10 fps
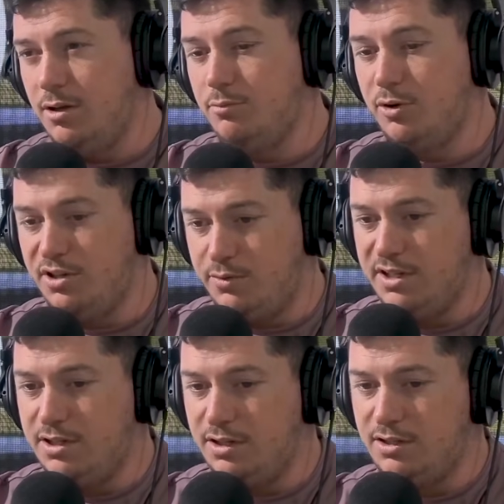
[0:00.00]
but in
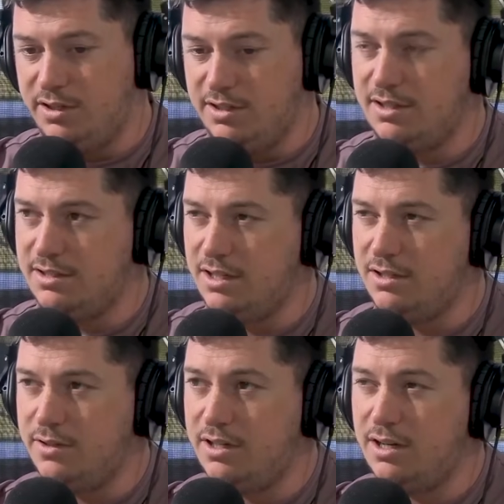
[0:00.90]
2016,
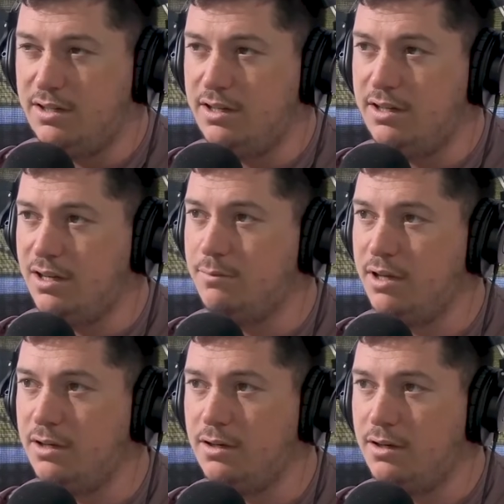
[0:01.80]
2019 he came
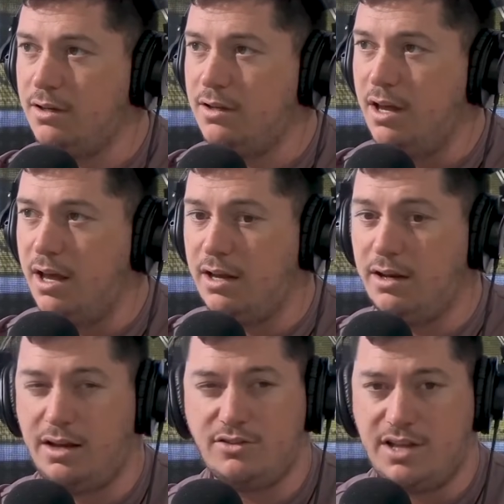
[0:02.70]
in
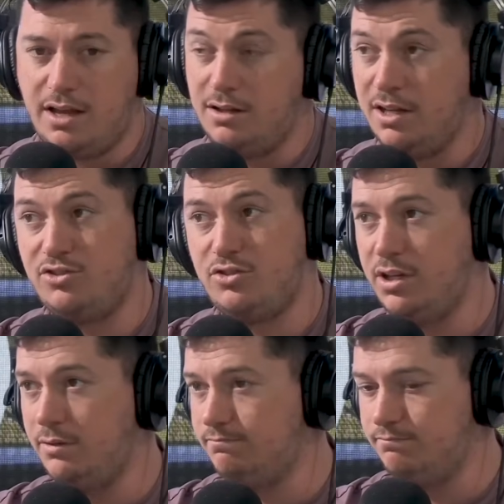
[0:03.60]
and just had
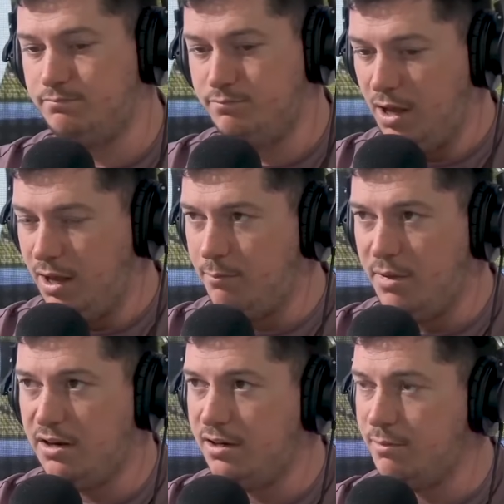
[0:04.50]
literally a
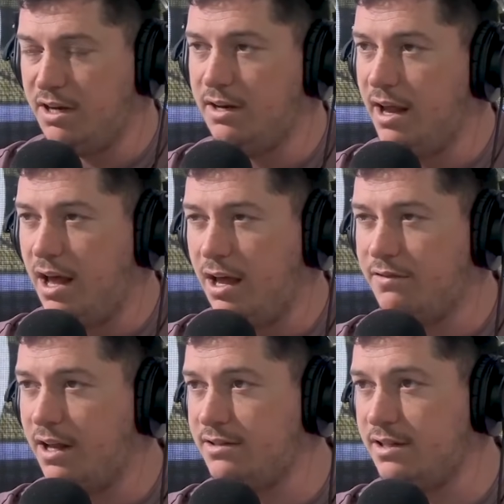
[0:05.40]
minute and a half,
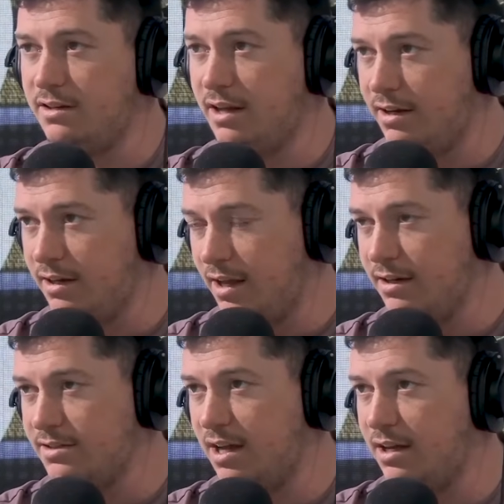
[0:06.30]
that's it, and
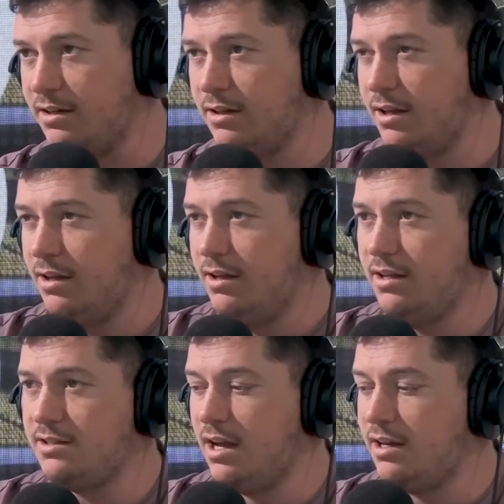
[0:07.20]
he's gone
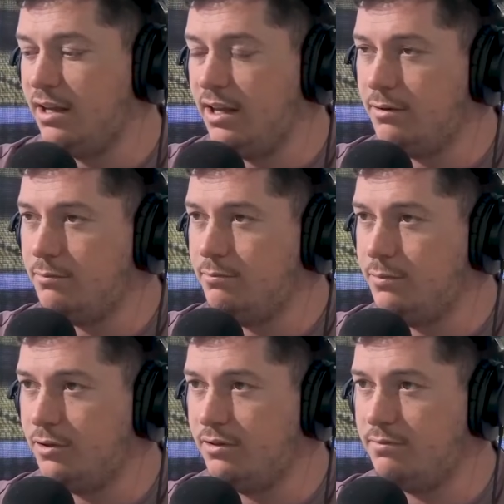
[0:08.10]
again.
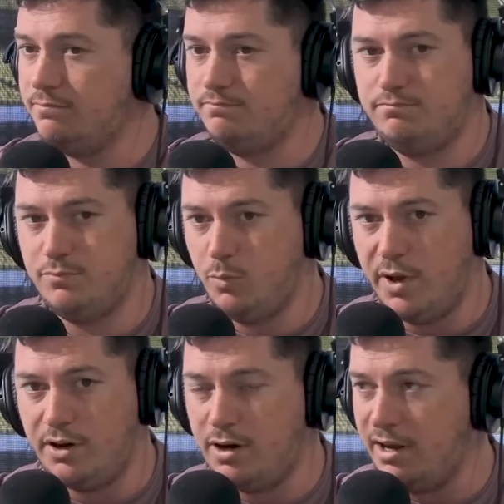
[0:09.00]
But
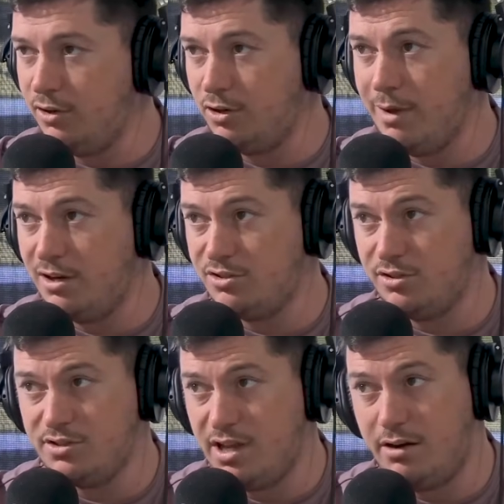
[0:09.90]
whether any other manager
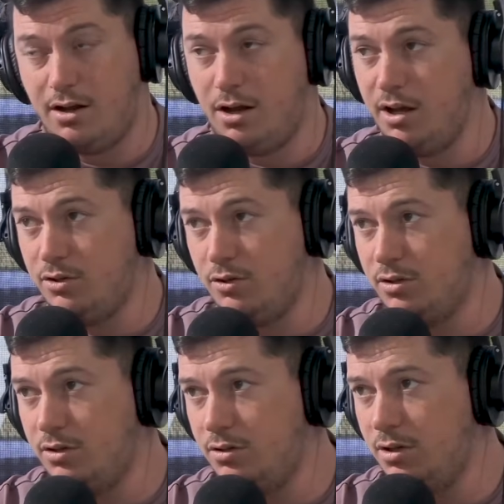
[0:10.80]
does that, I don't
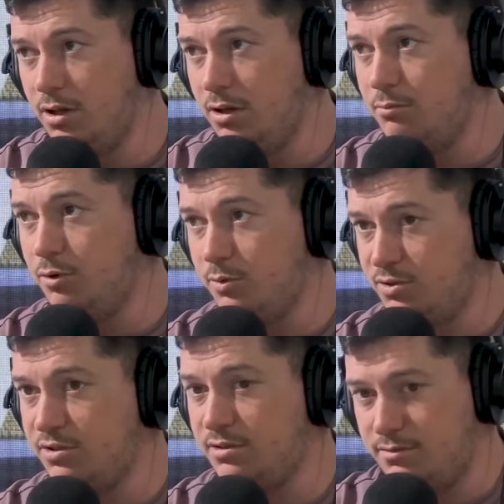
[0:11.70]
know. But it was
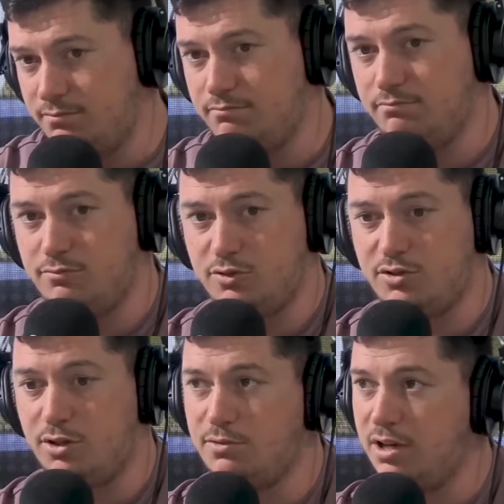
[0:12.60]
just
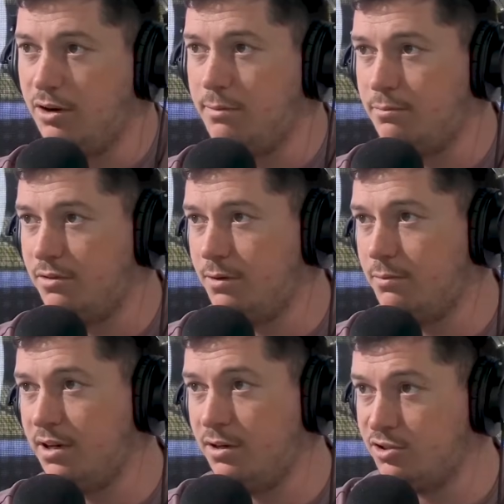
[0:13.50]
something that I remember from
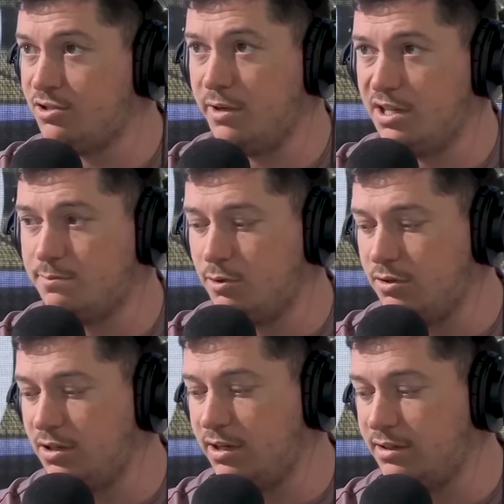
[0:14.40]
it, and just the way he
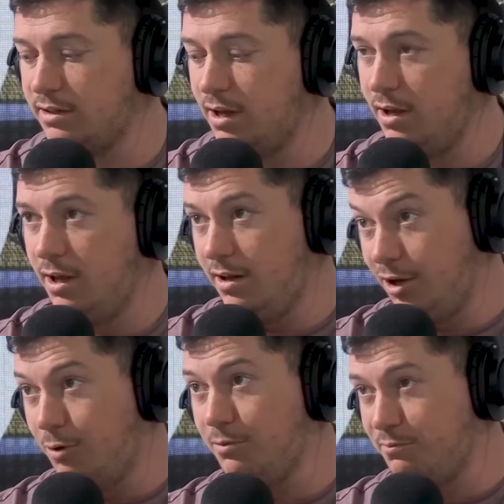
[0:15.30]
spoke like that. Like
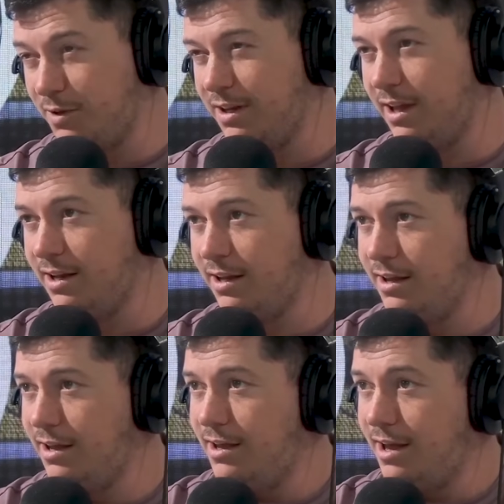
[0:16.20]
coming from Kilkenny
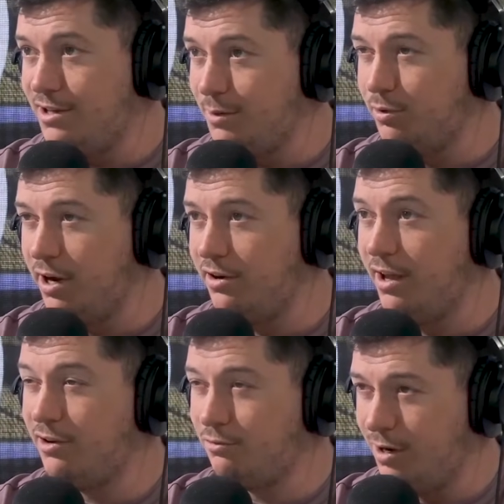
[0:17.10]
and Tipperary,
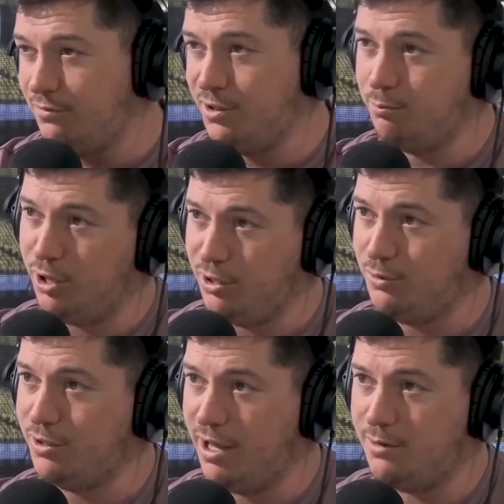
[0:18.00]
and the rivalry that Brian
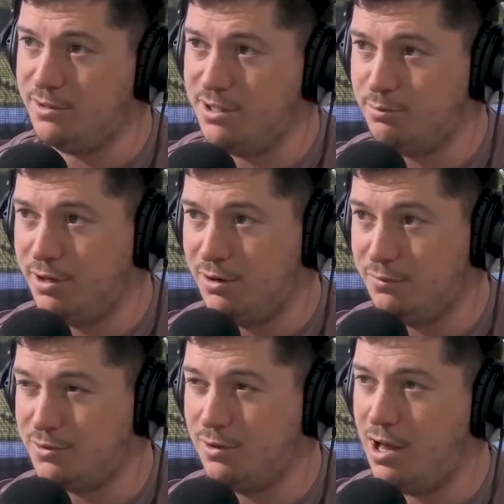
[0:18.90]
Cody had with Tipperary
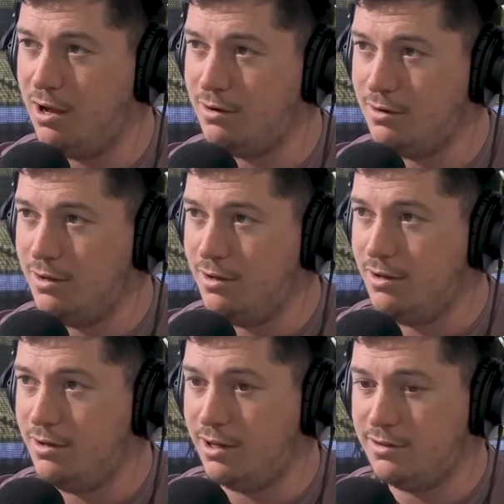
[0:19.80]
for so long,
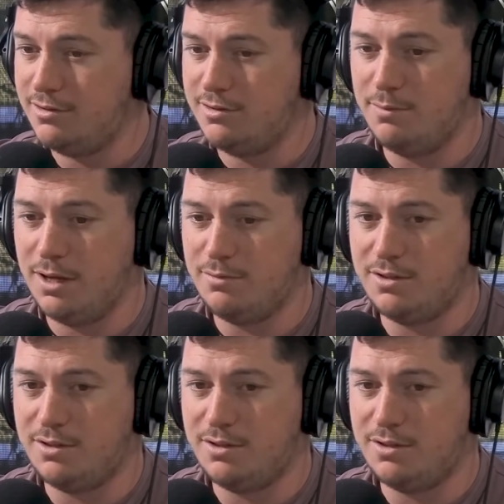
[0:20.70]
like to be able